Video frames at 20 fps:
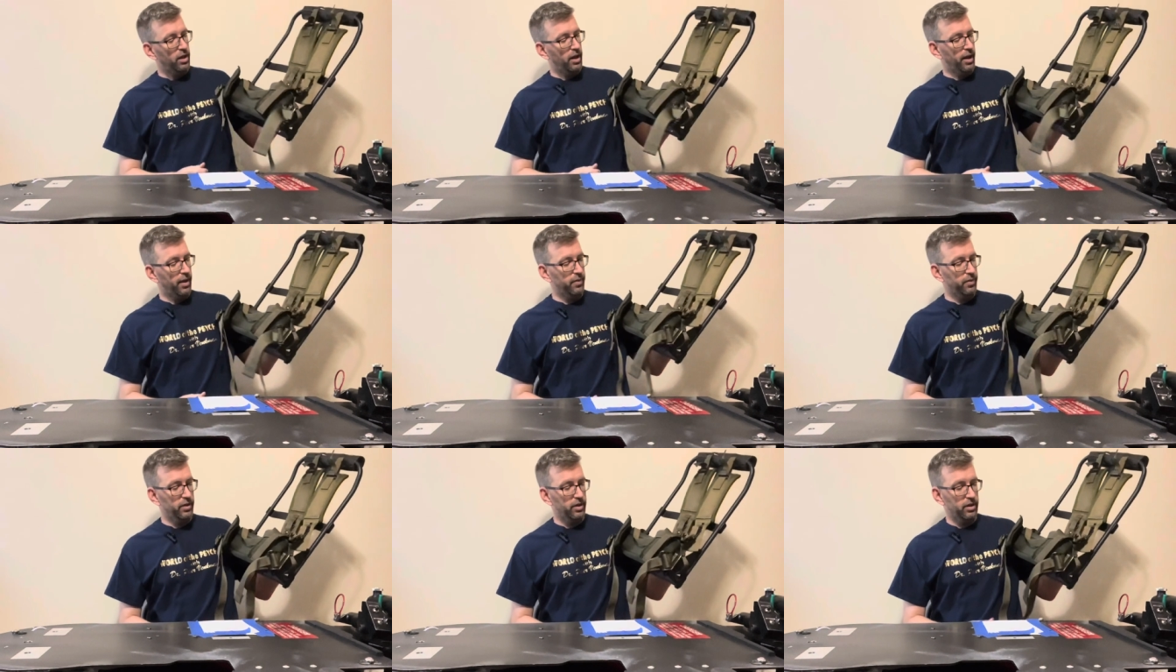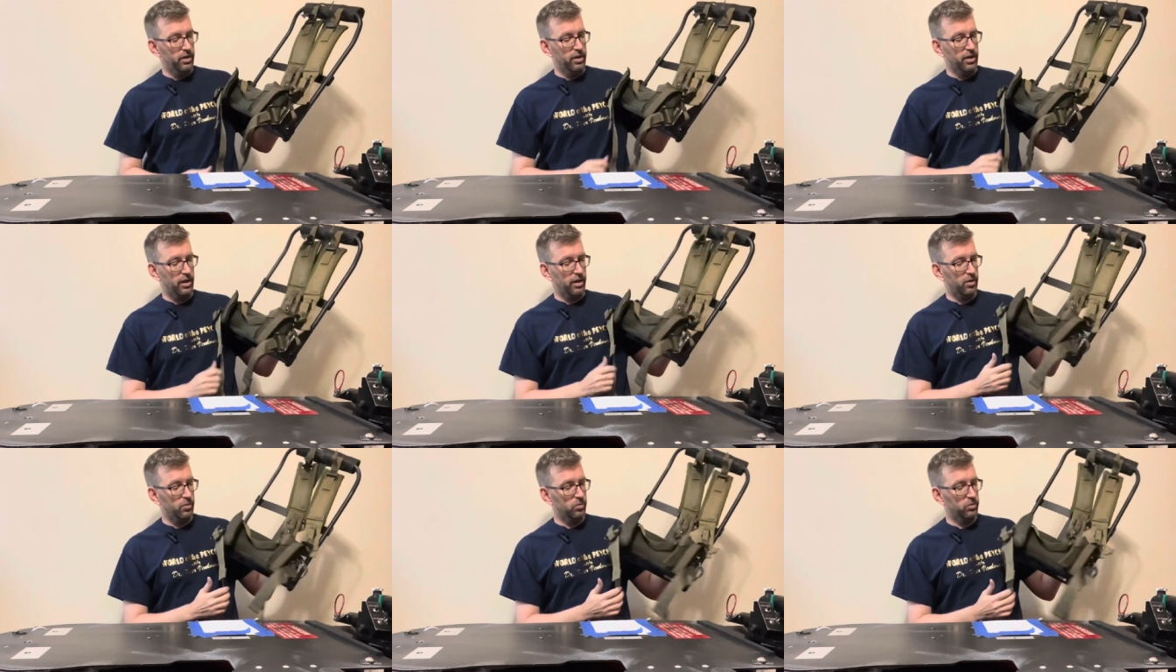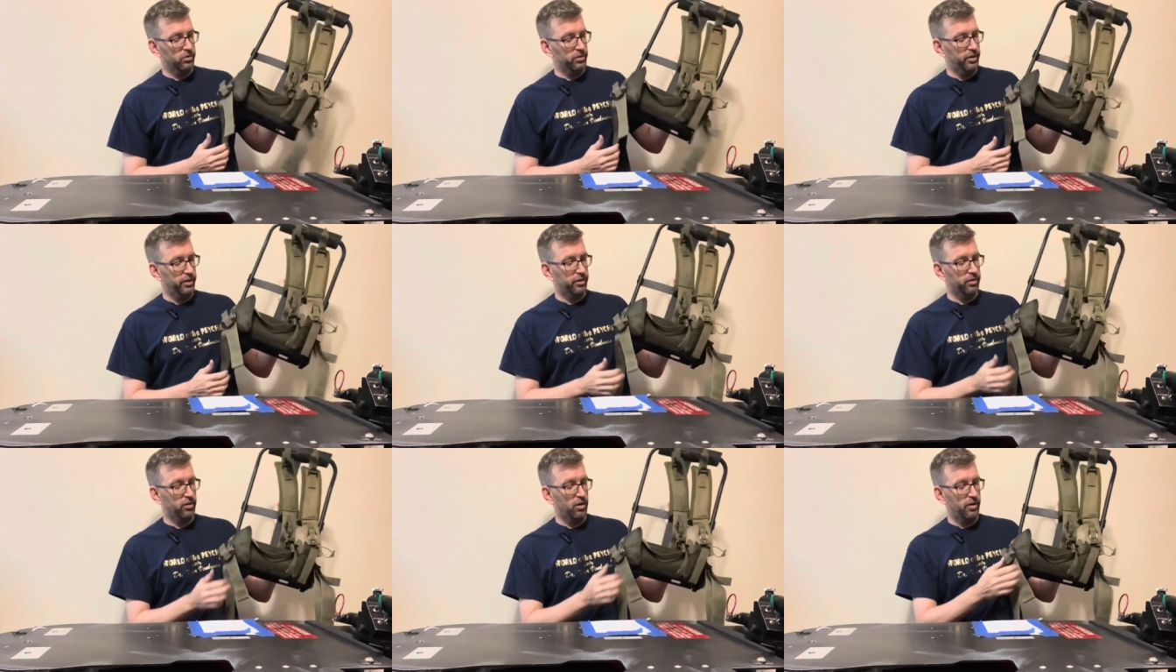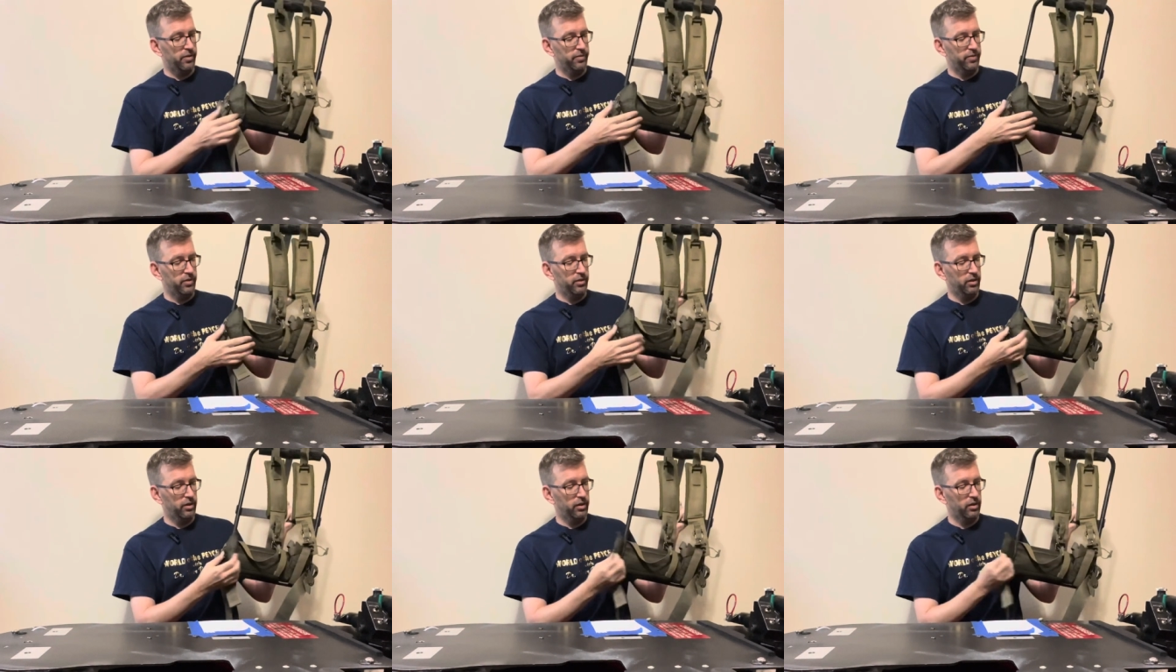And then I will take off
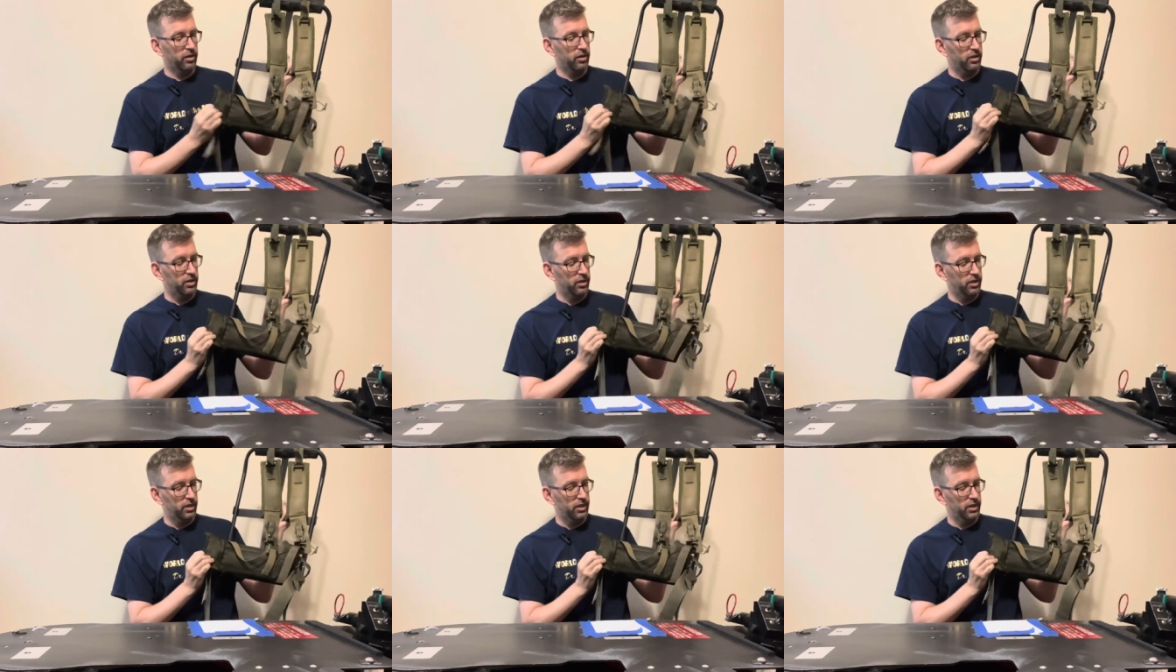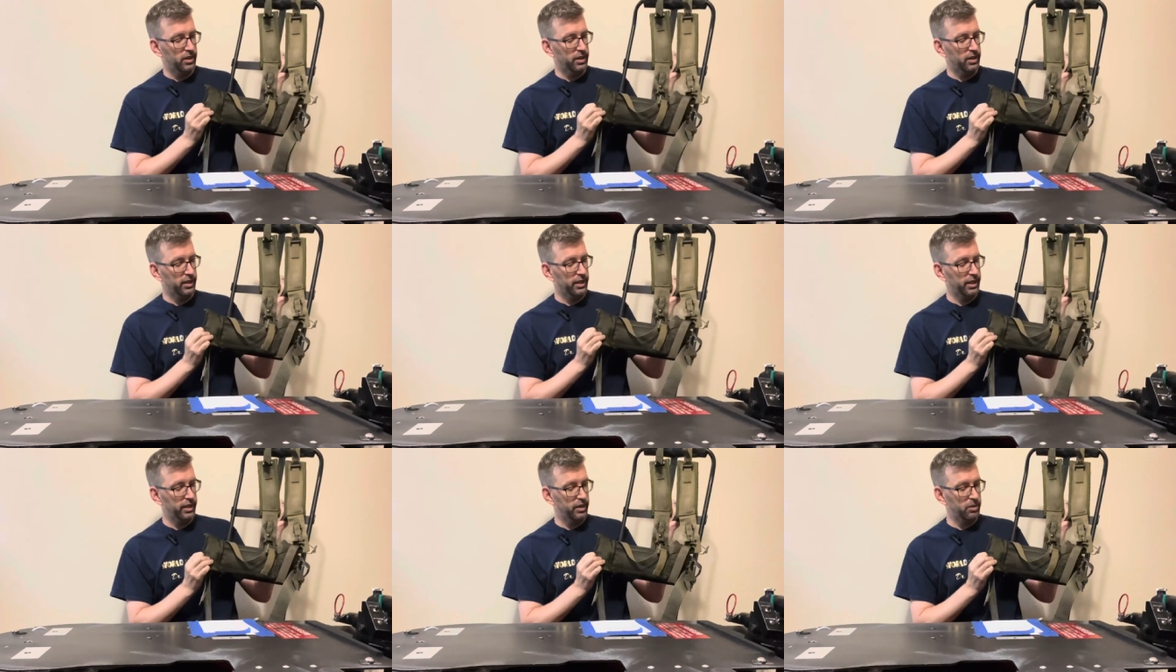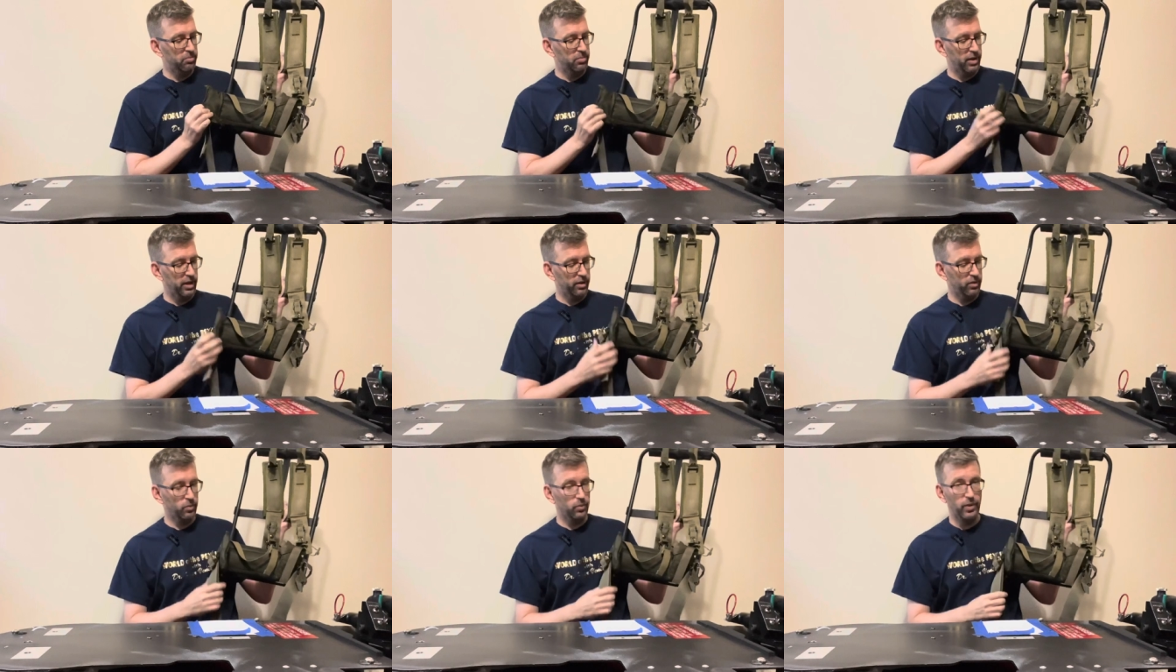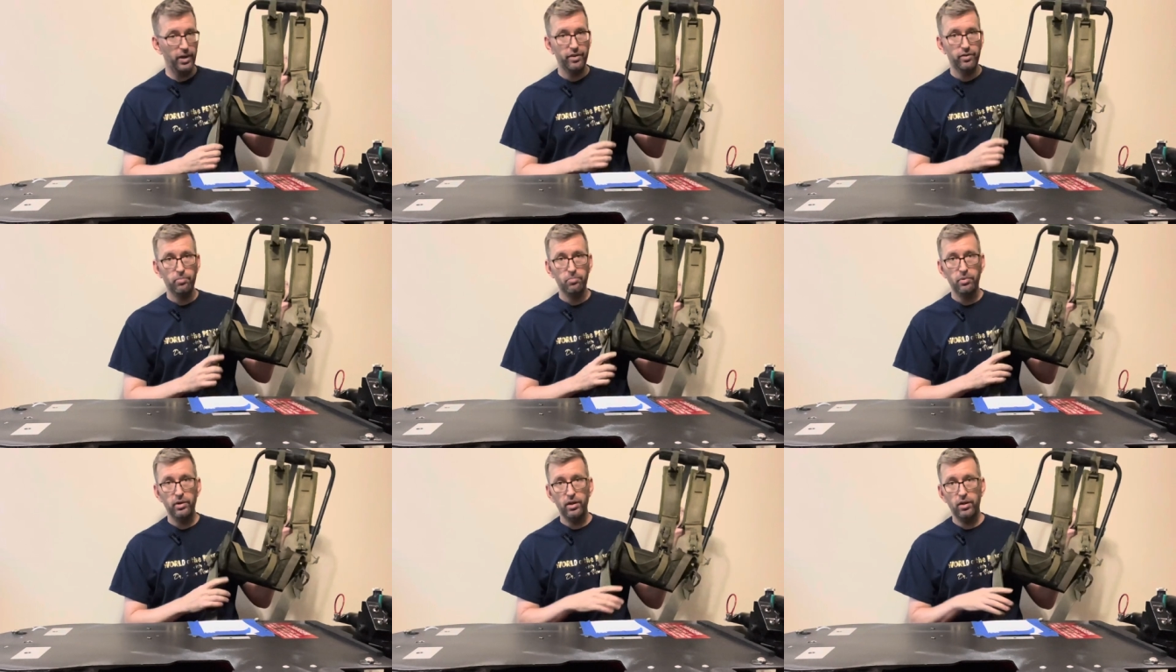the kidney pad and
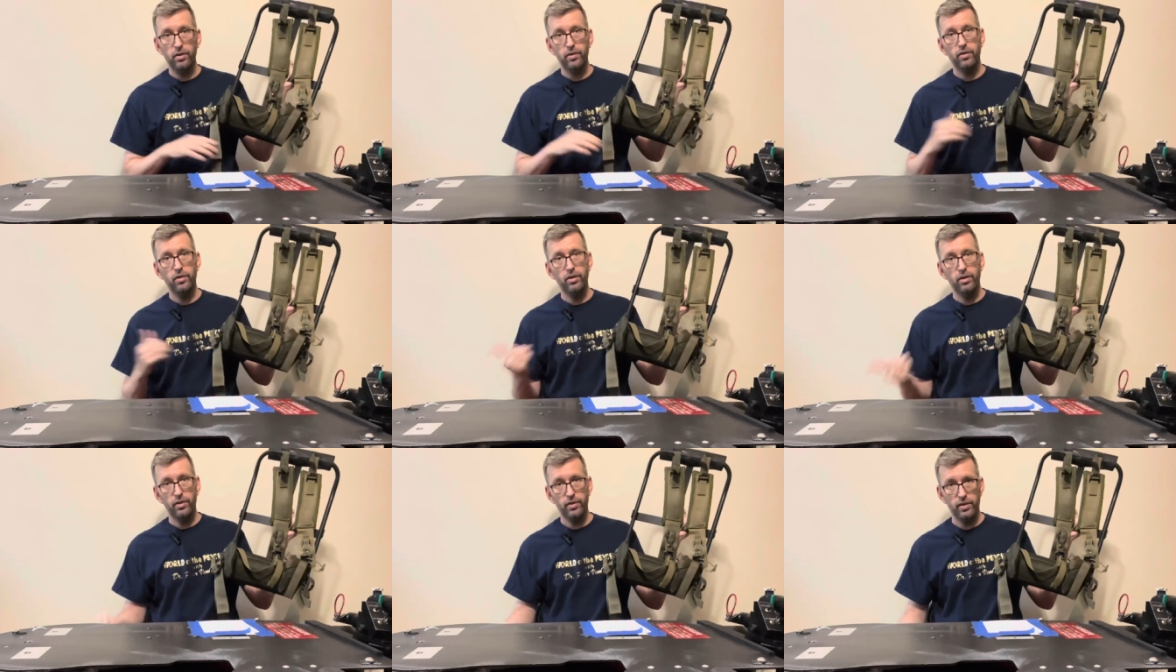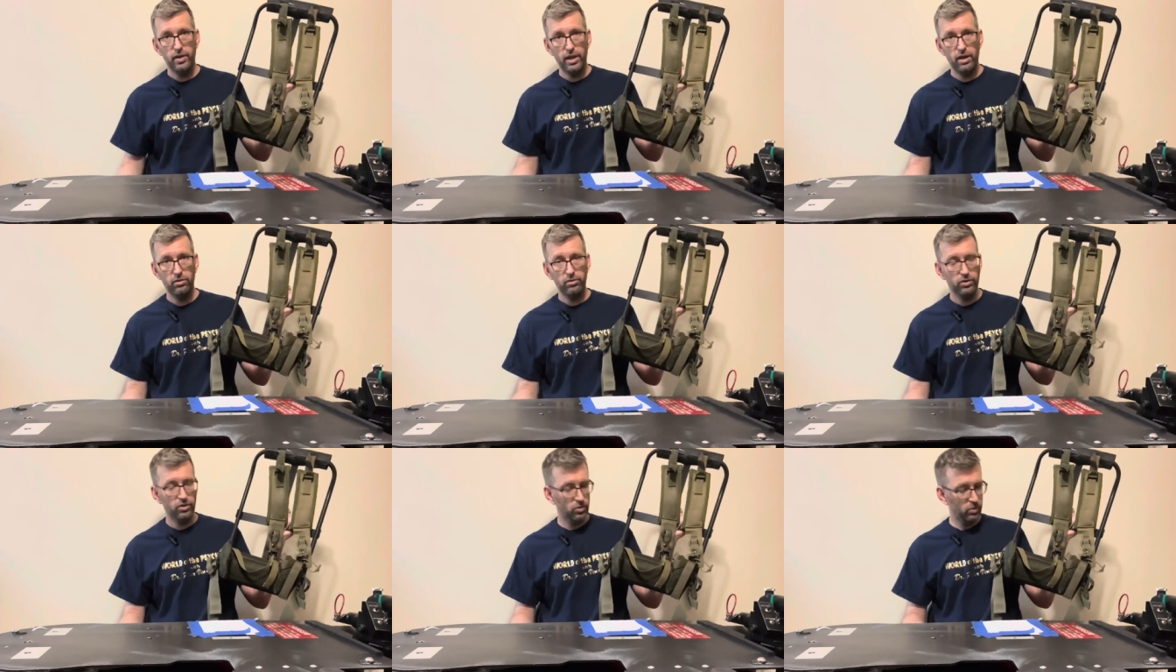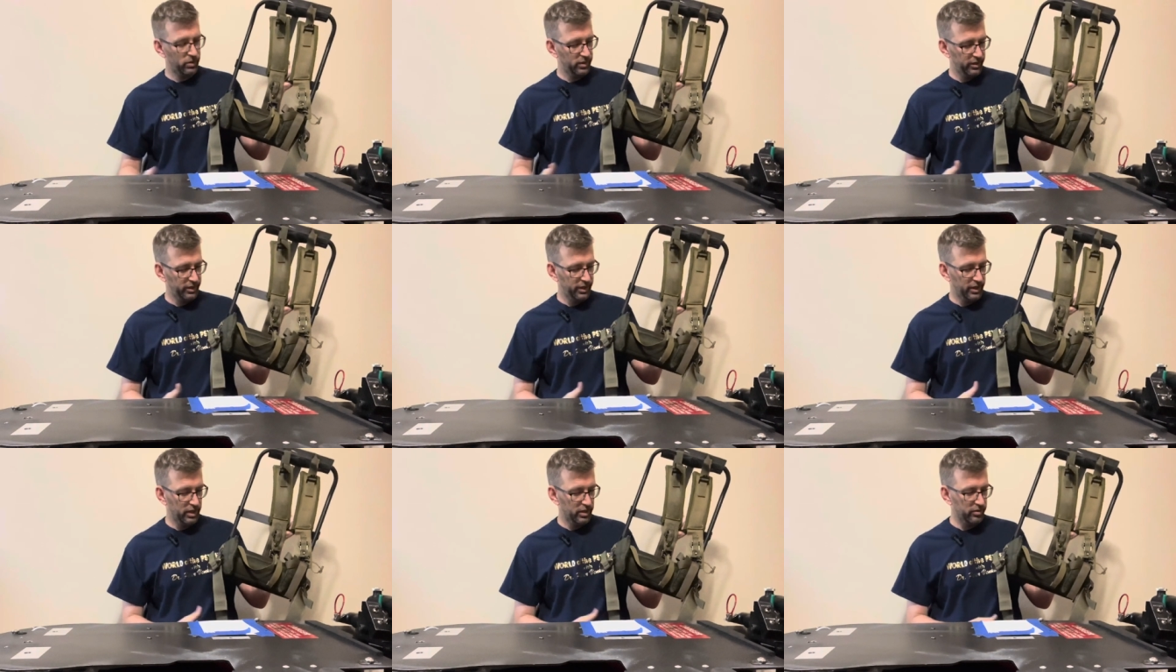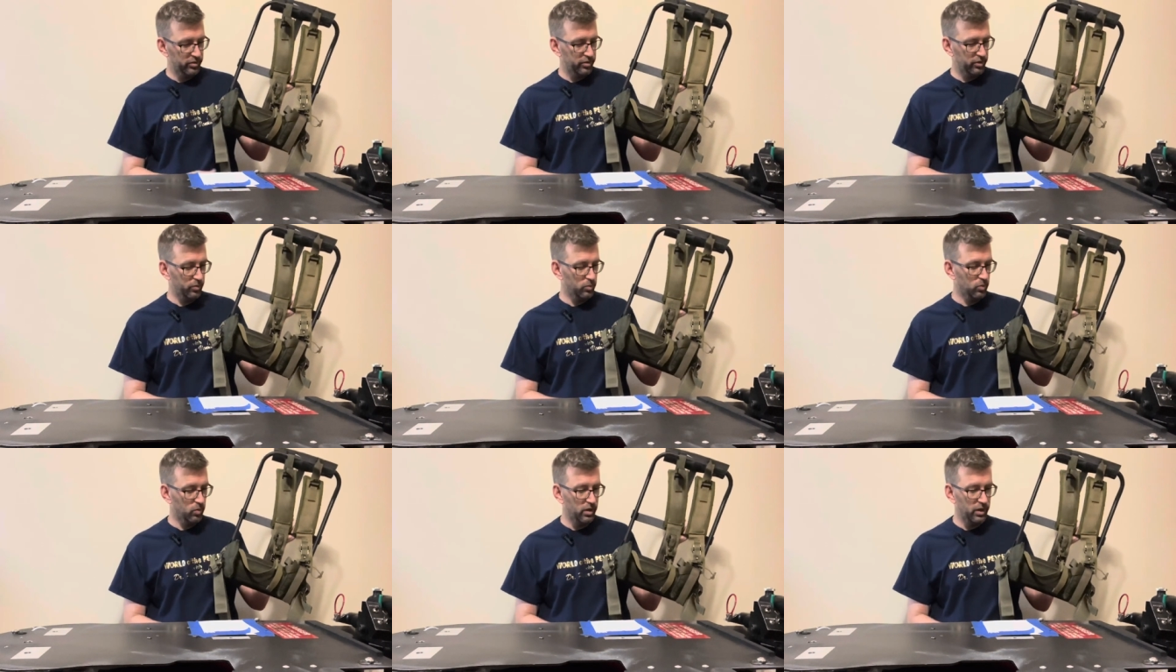waist belt. That'll go on the
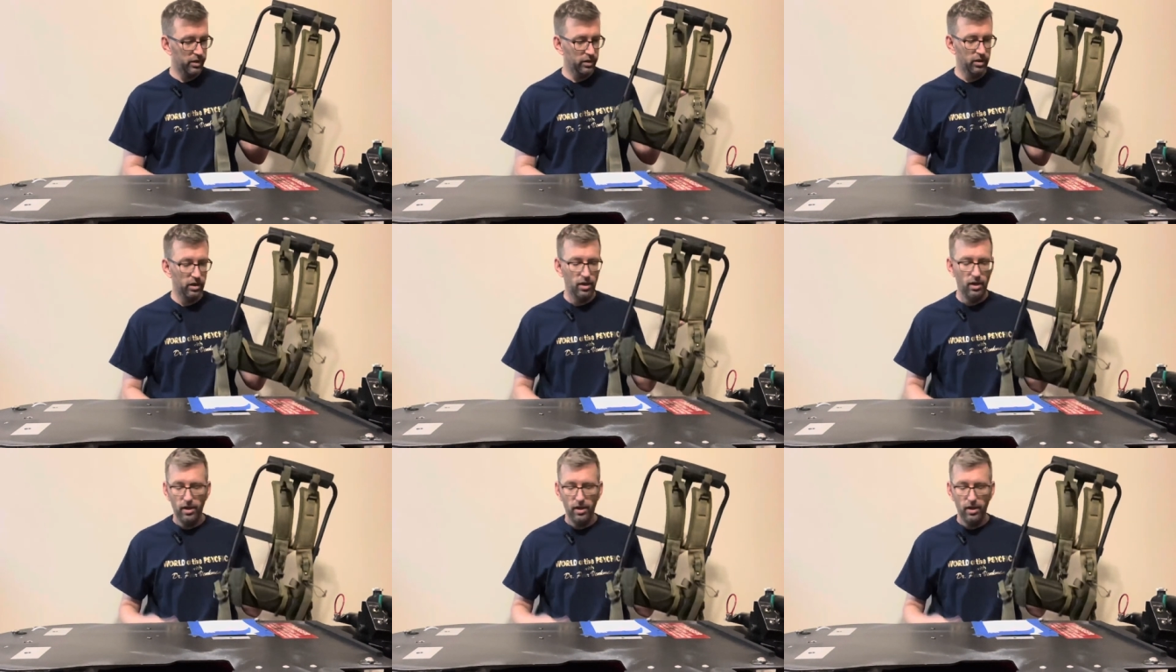LC1.